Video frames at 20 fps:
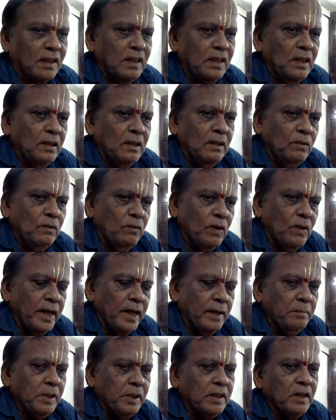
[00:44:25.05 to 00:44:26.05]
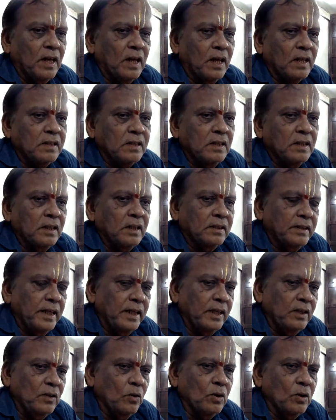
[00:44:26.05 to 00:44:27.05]
Why? Because they
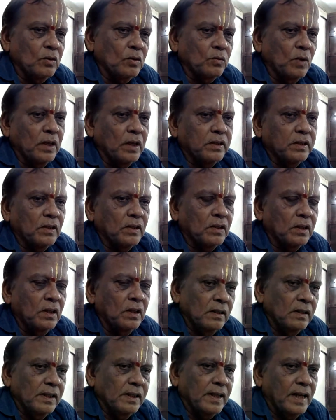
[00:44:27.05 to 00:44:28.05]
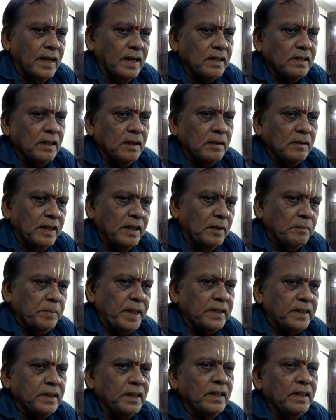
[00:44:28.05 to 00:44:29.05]
don't want your grandson, your
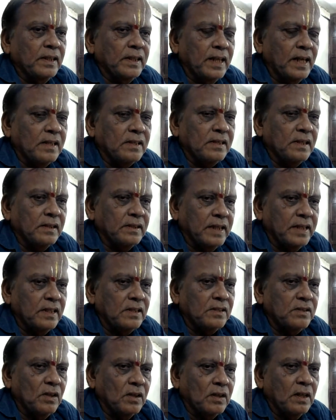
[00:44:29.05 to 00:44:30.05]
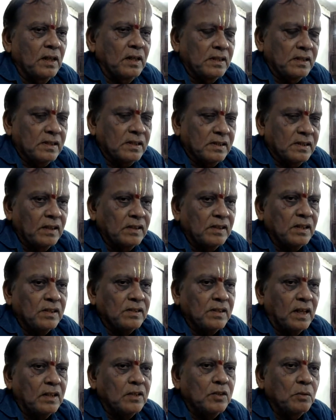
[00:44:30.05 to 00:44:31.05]
paternal grandson, that is your son's
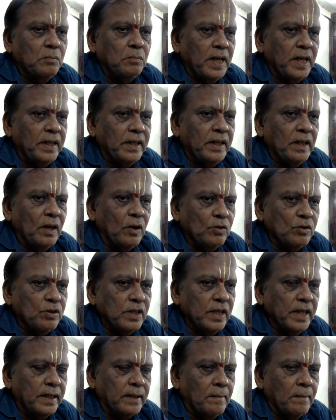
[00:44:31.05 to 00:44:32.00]
son, to marry outside.